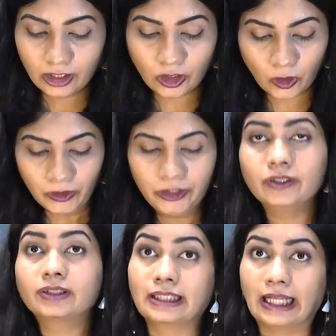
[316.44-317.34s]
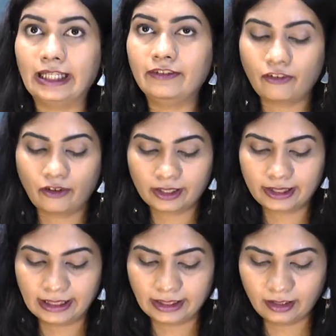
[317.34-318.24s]
Don't use knife or
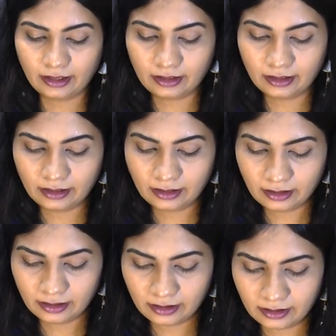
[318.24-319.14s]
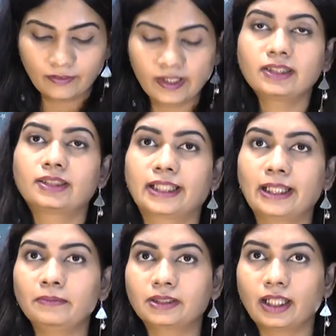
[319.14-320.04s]
scissor. Once
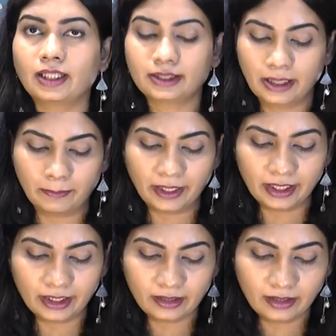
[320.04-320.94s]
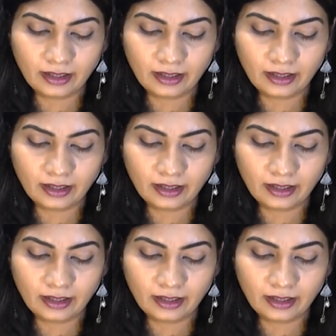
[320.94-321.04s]
stems are separated,